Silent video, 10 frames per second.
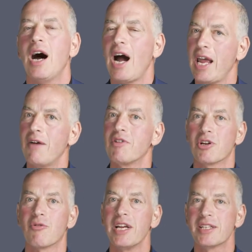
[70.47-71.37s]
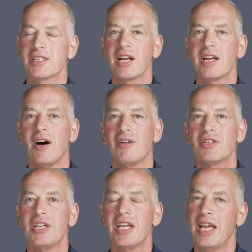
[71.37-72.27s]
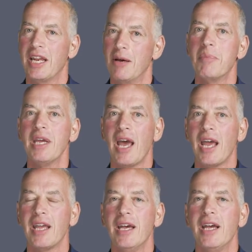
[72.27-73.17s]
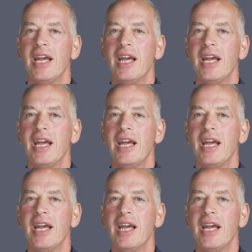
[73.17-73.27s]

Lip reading: I have a degree in psychology, an MBA,